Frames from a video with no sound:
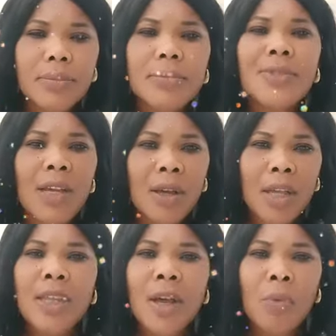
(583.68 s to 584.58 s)
we are.
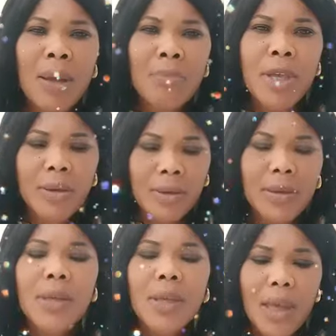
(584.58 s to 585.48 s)
Yeah, one me.
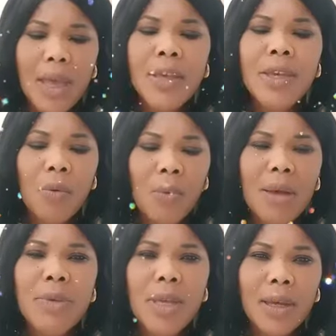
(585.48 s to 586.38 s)
Eh, yeah,
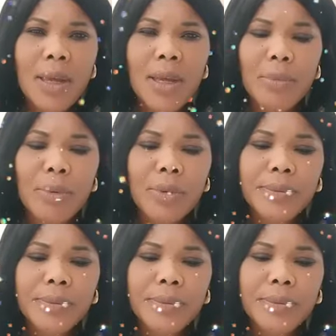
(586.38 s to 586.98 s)
one me. Kakabo.